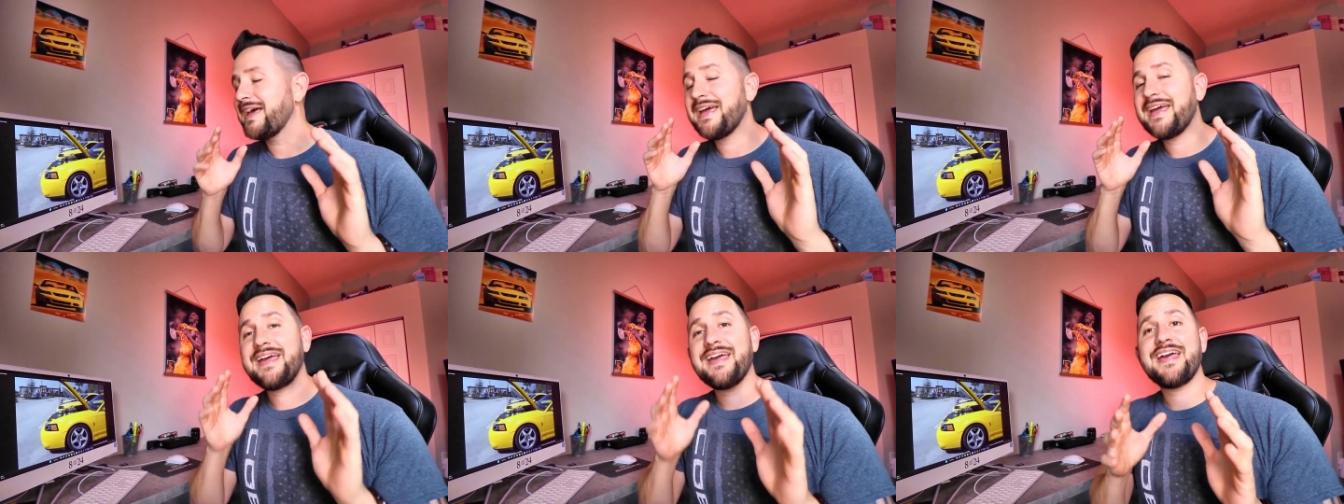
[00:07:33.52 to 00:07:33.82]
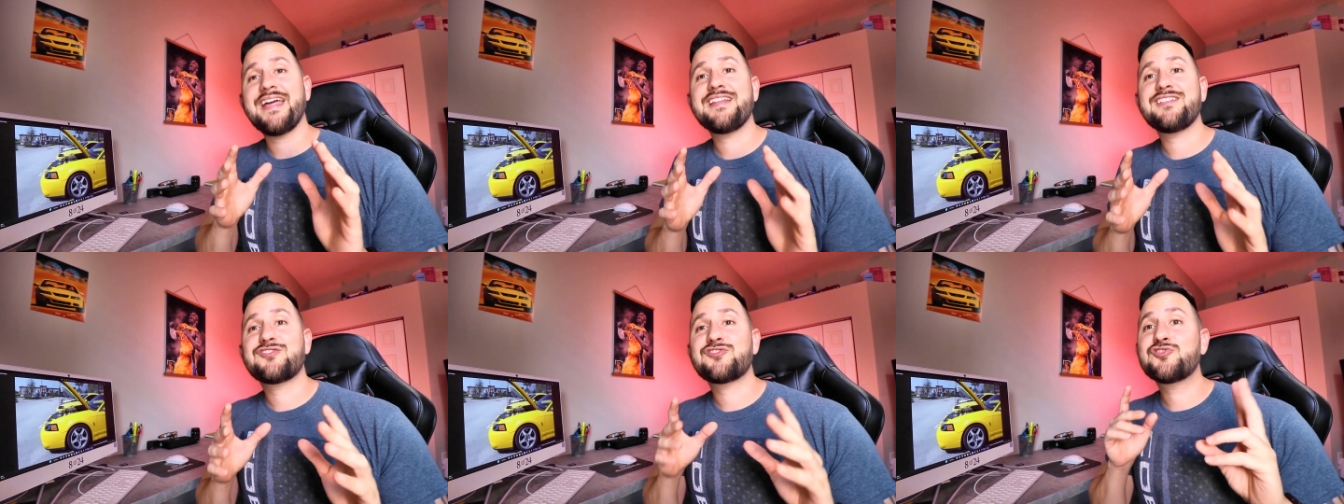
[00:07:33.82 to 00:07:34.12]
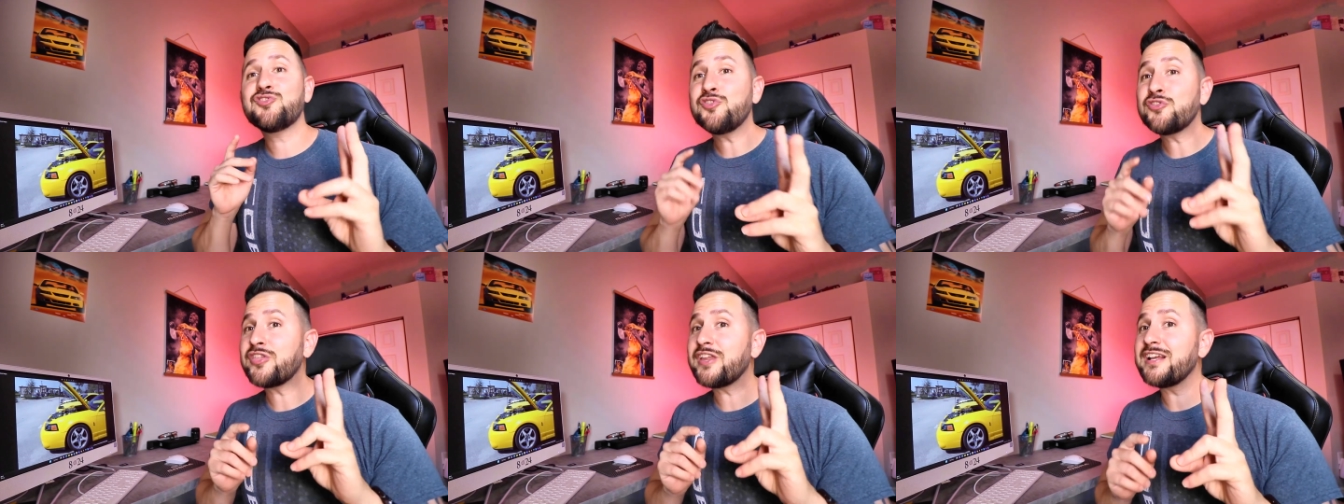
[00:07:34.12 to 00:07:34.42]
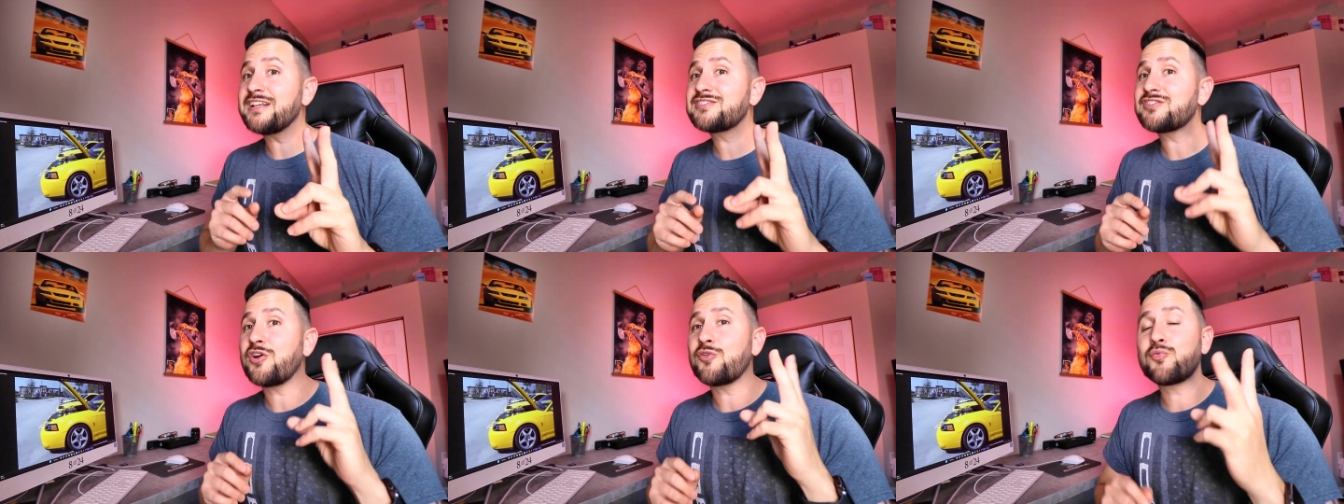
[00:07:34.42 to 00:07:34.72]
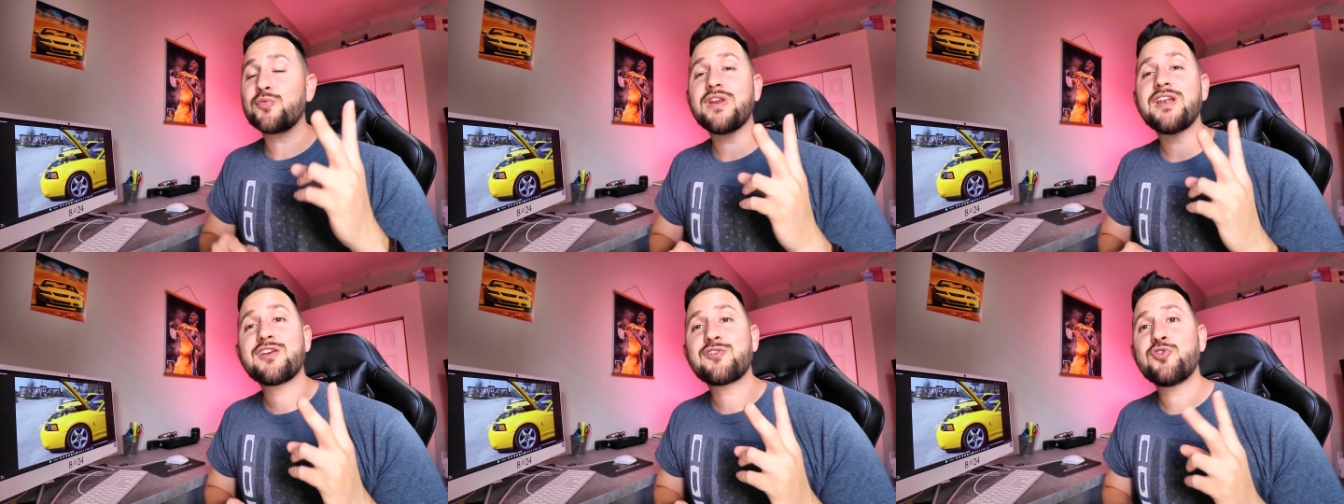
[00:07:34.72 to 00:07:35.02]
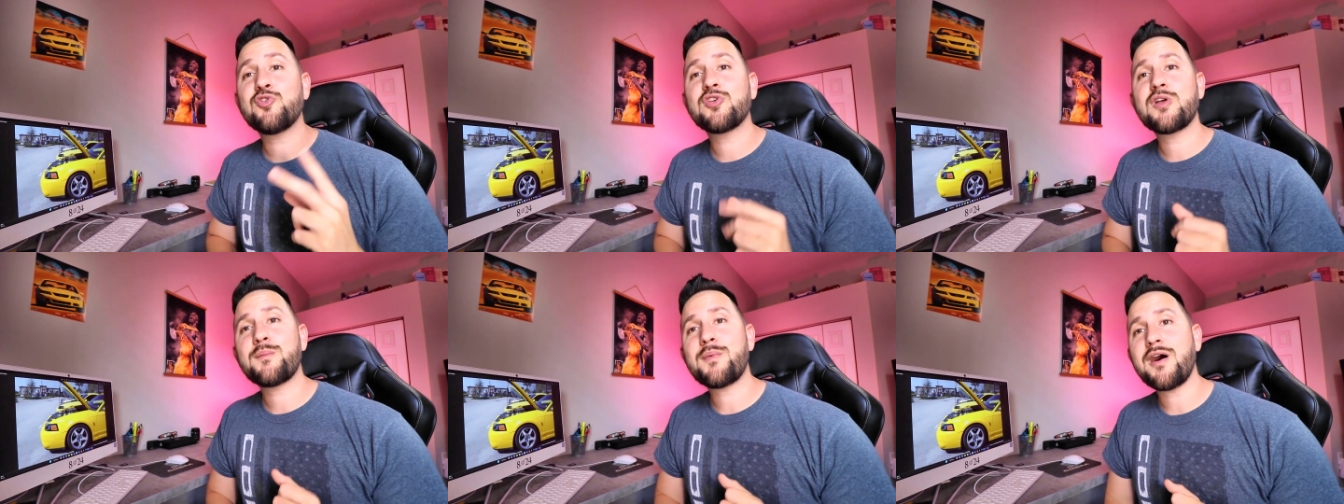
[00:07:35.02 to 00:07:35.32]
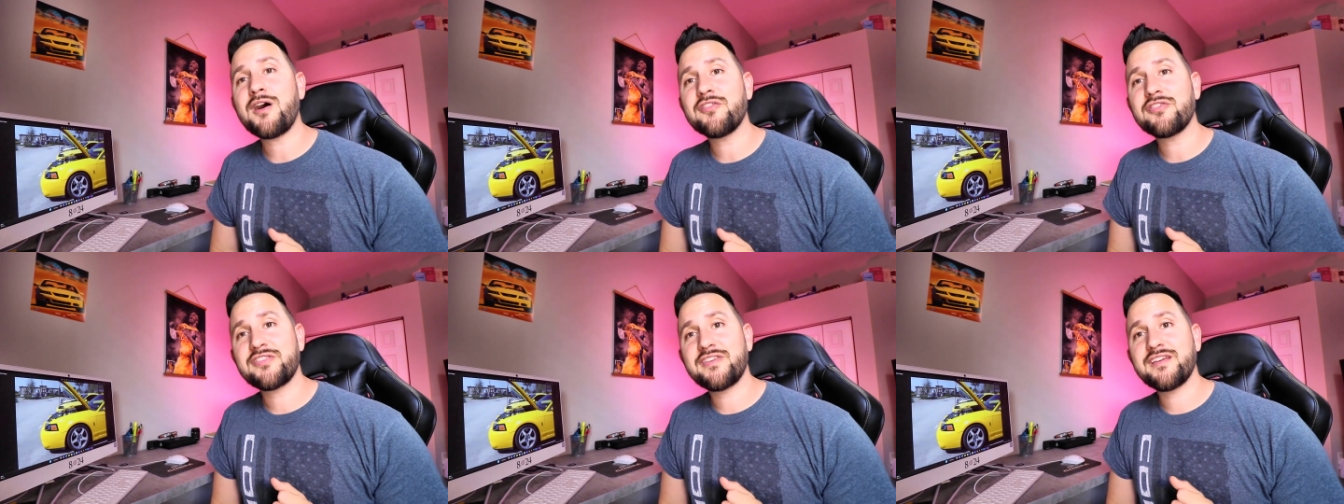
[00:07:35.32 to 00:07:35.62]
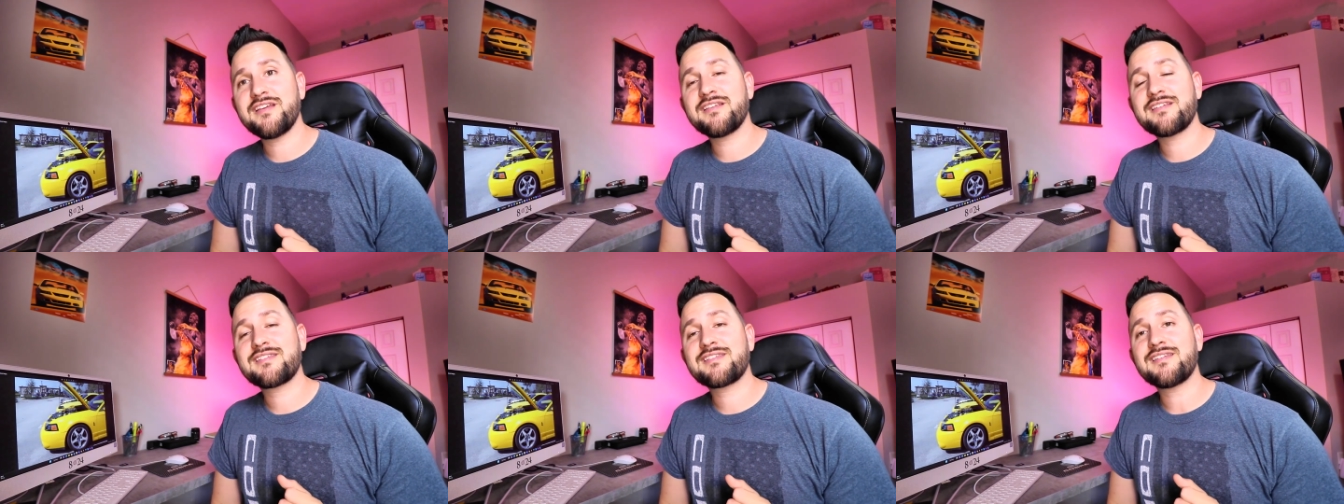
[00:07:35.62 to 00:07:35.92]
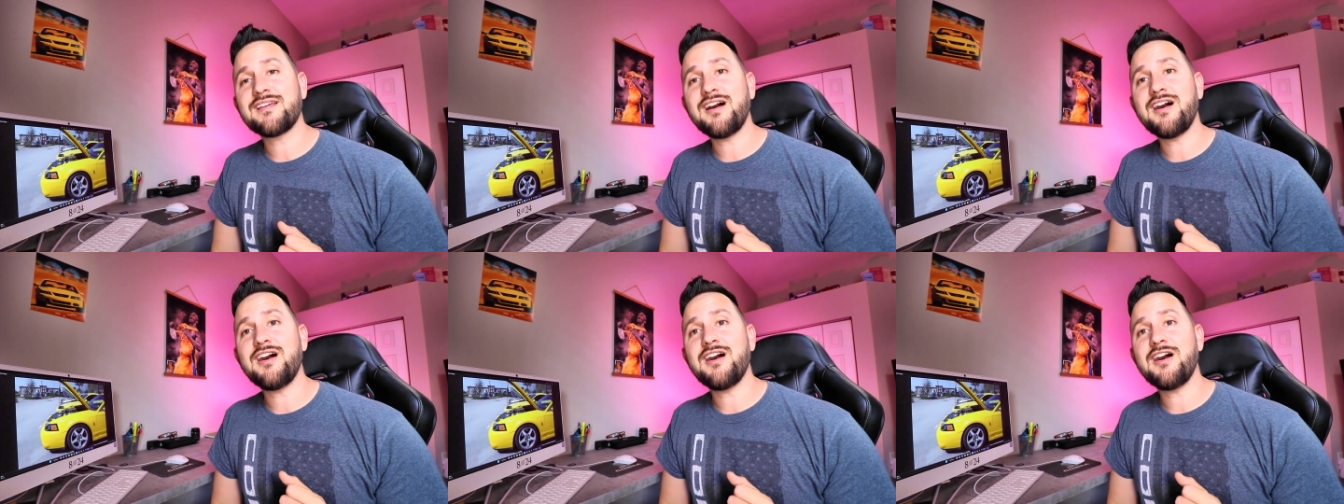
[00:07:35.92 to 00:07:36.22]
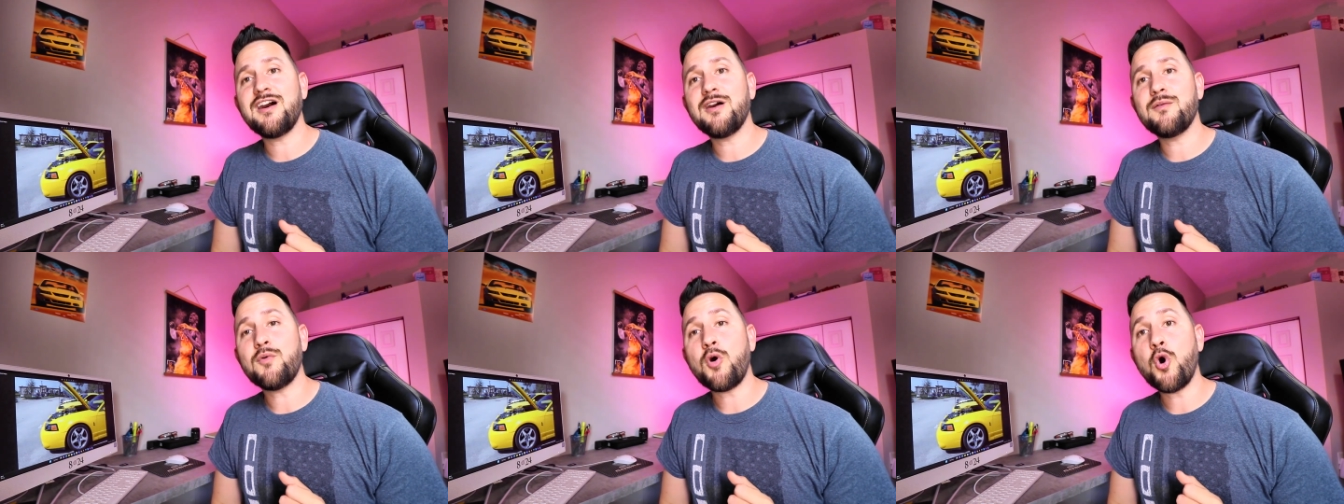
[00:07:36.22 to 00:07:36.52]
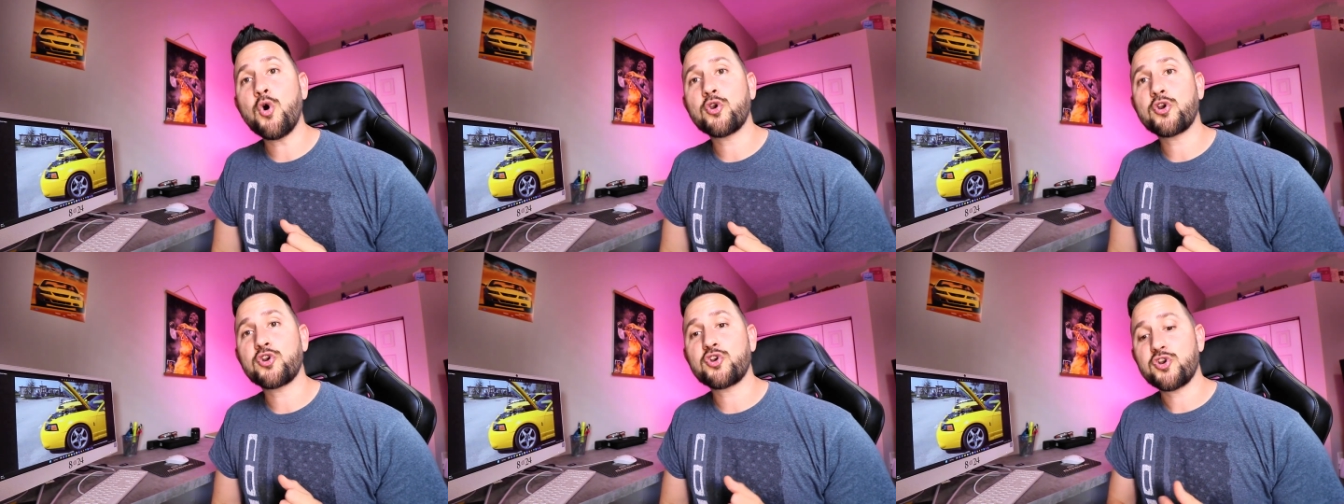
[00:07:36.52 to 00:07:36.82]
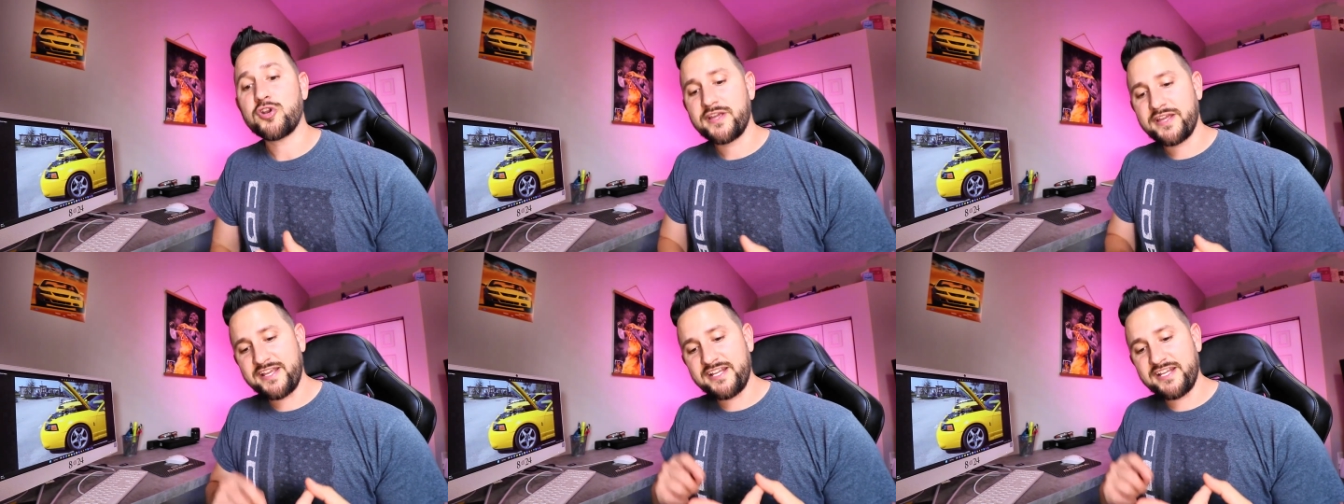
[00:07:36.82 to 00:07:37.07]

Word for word: And two things are really cool about this uh, owner.